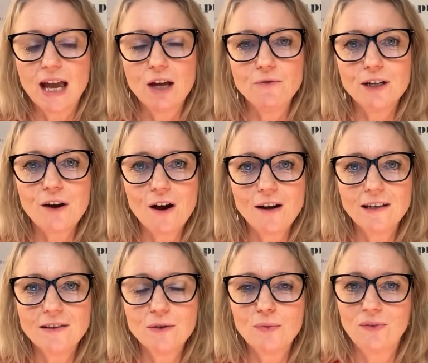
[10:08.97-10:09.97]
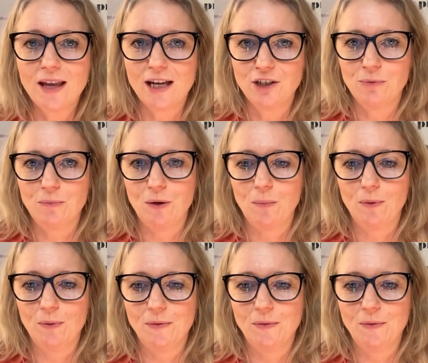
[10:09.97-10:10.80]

And regarding the flash mob,